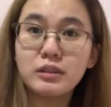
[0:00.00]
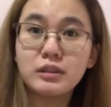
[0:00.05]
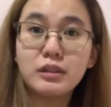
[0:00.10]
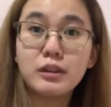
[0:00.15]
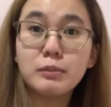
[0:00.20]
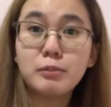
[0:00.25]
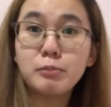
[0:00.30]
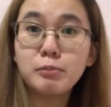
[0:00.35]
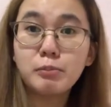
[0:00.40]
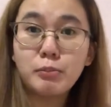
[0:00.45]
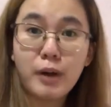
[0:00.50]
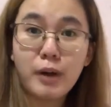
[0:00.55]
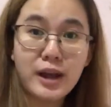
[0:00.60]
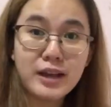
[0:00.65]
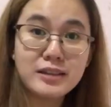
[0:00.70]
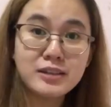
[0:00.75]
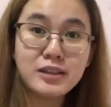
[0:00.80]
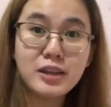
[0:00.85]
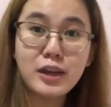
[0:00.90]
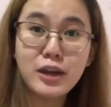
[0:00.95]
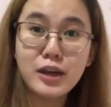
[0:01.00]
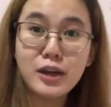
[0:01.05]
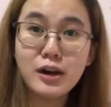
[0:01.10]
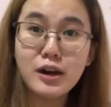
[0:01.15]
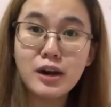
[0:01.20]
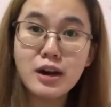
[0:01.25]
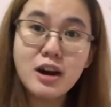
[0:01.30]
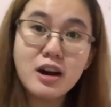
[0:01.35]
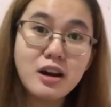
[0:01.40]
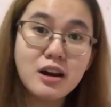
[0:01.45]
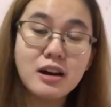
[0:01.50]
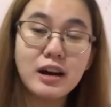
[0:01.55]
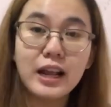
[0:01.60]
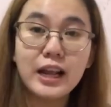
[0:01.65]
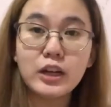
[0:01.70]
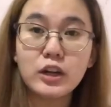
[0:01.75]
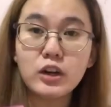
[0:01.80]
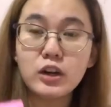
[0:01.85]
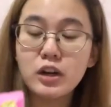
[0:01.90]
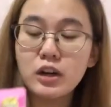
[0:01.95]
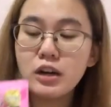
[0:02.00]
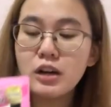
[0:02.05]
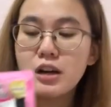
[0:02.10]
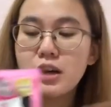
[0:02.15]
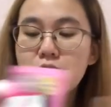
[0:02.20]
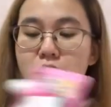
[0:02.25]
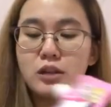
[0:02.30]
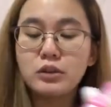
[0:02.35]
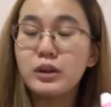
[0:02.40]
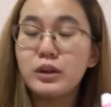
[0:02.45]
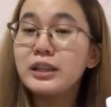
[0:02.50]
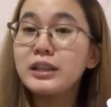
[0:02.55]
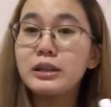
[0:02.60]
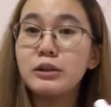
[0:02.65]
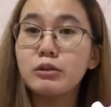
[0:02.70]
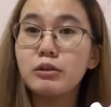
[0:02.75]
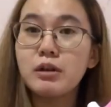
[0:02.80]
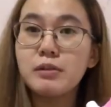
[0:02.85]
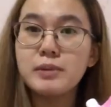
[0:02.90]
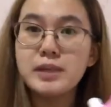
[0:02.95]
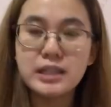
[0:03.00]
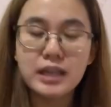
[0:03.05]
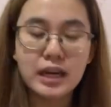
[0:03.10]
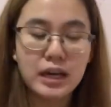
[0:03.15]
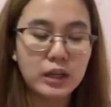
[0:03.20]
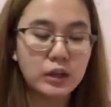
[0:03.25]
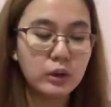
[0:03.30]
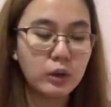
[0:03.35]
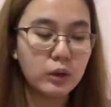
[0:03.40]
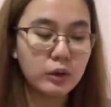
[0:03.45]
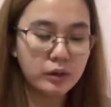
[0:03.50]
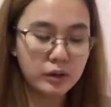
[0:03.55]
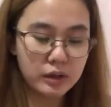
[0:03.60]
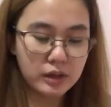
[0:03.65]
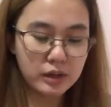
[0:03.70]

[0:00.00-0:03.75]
the price here later. So, hindi ko kabisado.